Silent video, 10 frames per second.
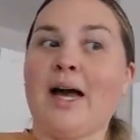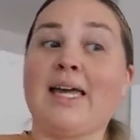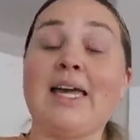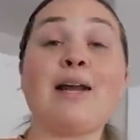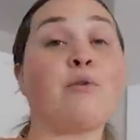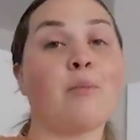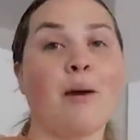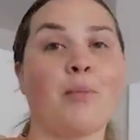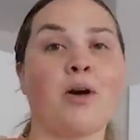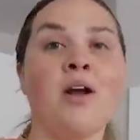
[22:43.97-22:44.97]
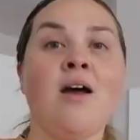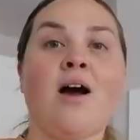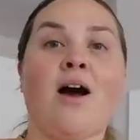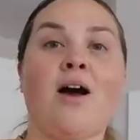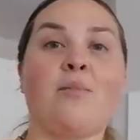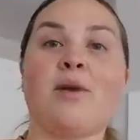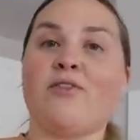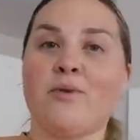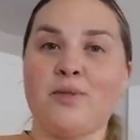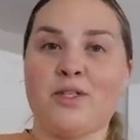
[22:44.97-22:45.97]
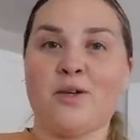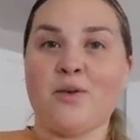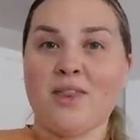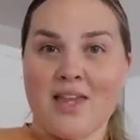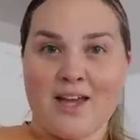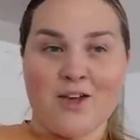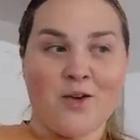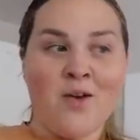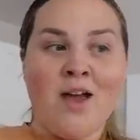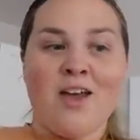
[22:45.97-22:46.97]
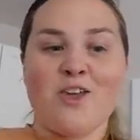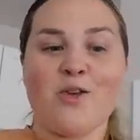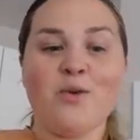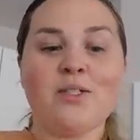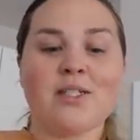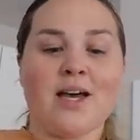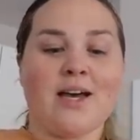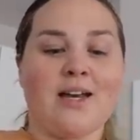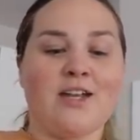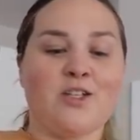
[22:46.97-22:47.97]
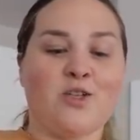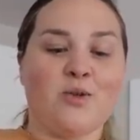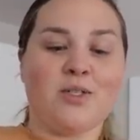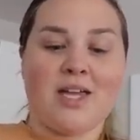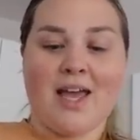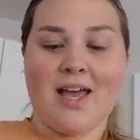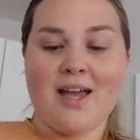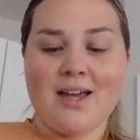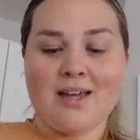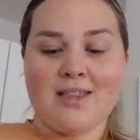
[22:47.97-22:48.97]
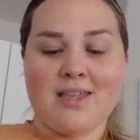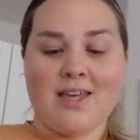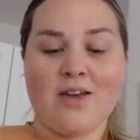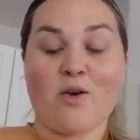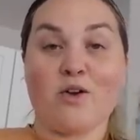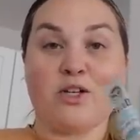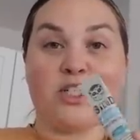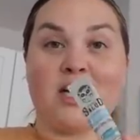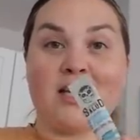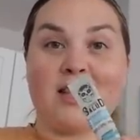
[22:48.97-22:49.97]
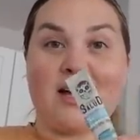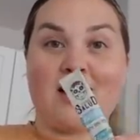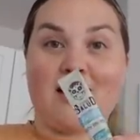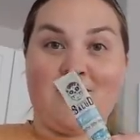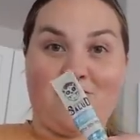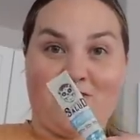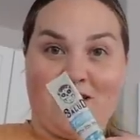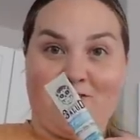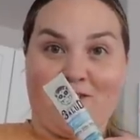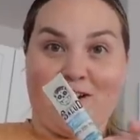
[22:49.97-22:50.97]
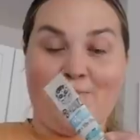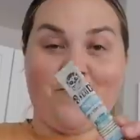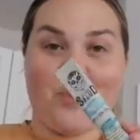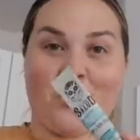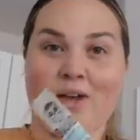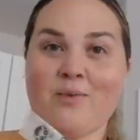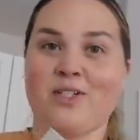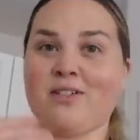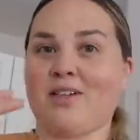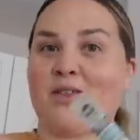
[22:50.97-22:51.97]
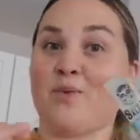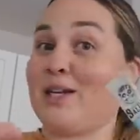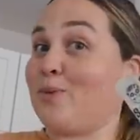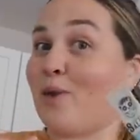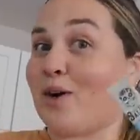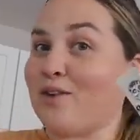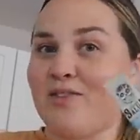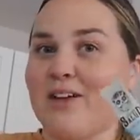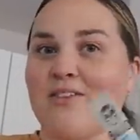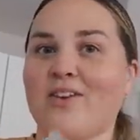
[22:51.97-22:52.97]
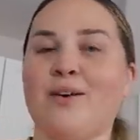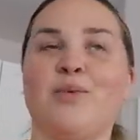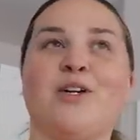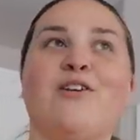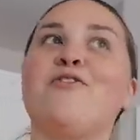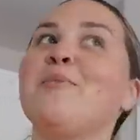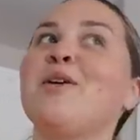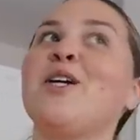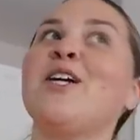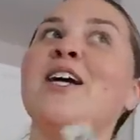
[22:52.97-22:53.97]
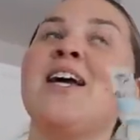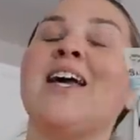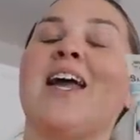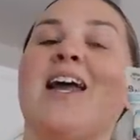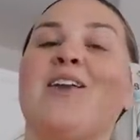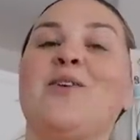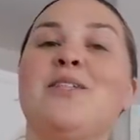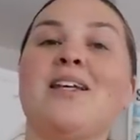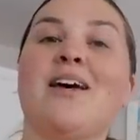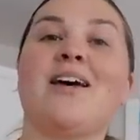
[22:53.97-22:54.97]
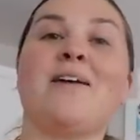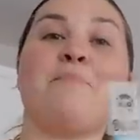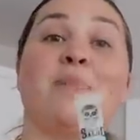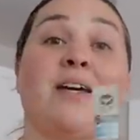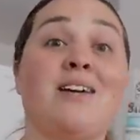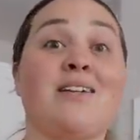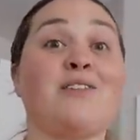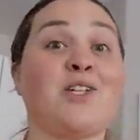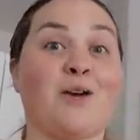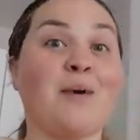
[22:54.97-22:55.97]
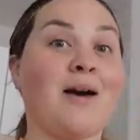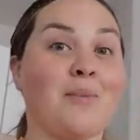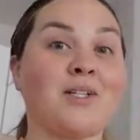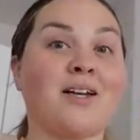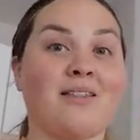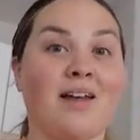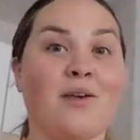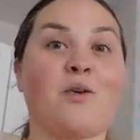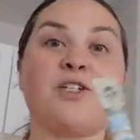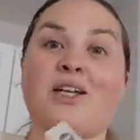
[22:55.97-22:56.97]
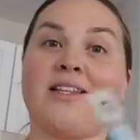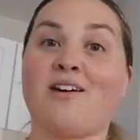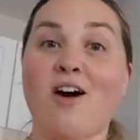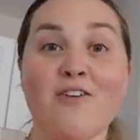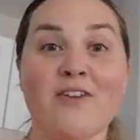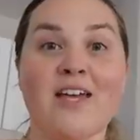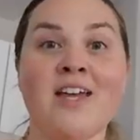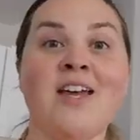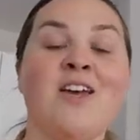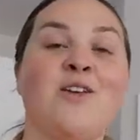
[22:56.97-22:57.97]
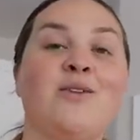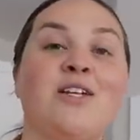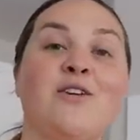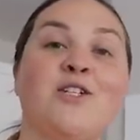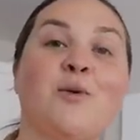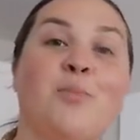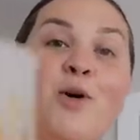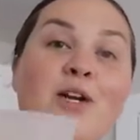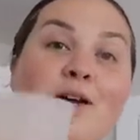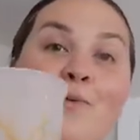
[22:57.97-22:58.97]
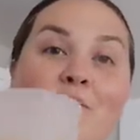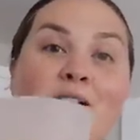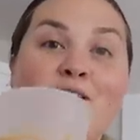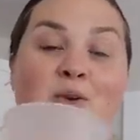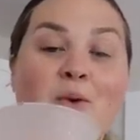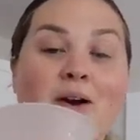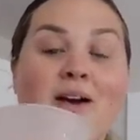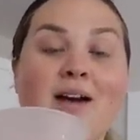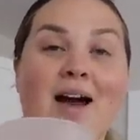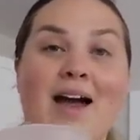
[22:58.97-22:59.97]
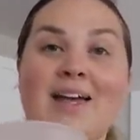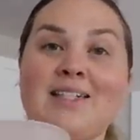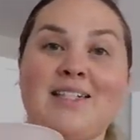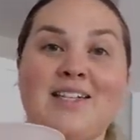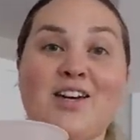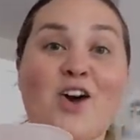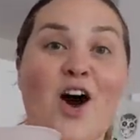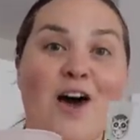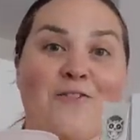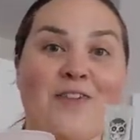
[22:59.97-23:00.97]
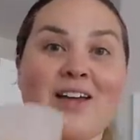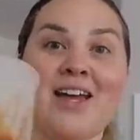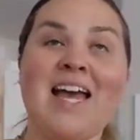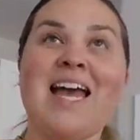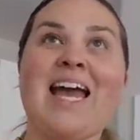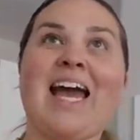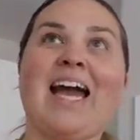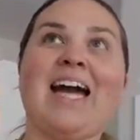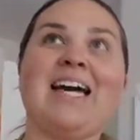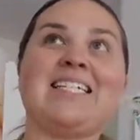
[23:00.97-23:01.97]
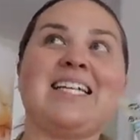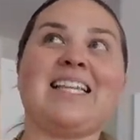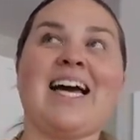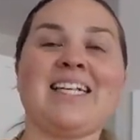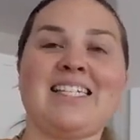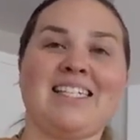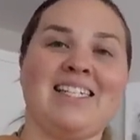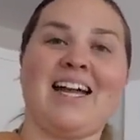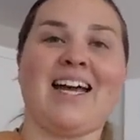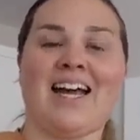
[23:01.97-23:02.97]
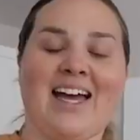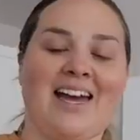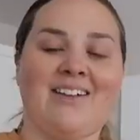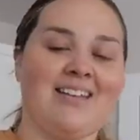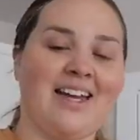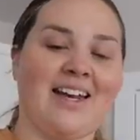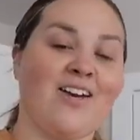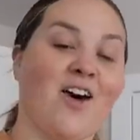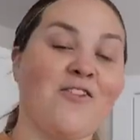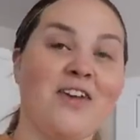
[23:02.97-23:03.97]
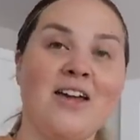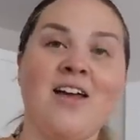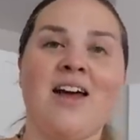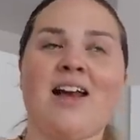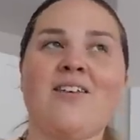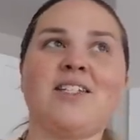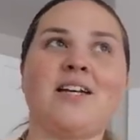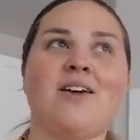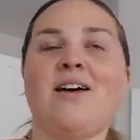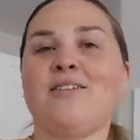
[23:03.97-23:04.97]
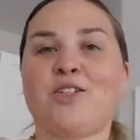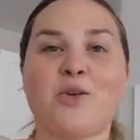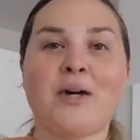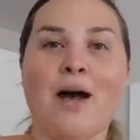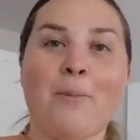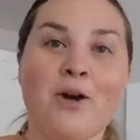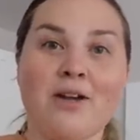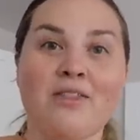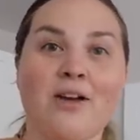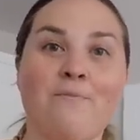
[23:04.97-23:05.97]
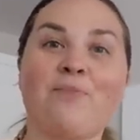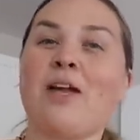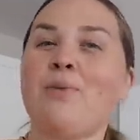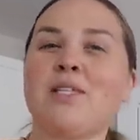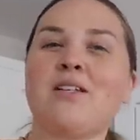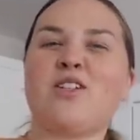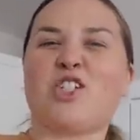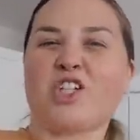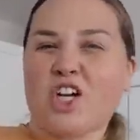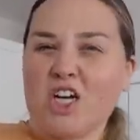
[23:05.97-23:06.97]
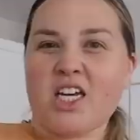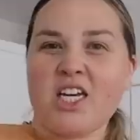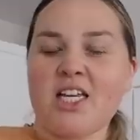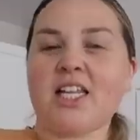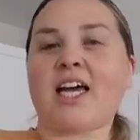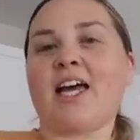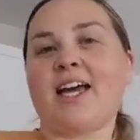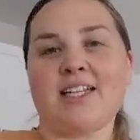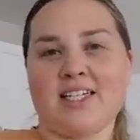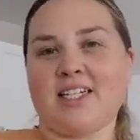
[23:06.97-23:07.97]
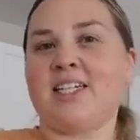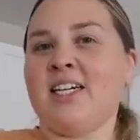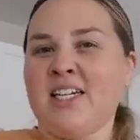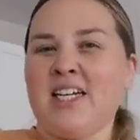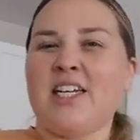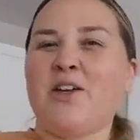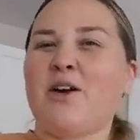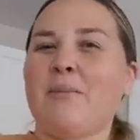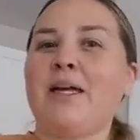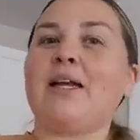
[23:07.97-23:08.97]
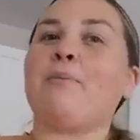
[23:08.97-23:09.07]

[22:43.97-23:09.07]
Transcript: I cannot remember, um, but if it was you, thank you. You said to take the horchata flavor, okay, which is like the rice water flavor. I'm sure you're familiar. And you said, because I was talking about how much I like horchata coffee, you said you should put it with your iced coffee. And last night had a late night coffee and I was like, oh, screw it, I'll put it in there. It was a little chunky, like I had to, you know what I mean?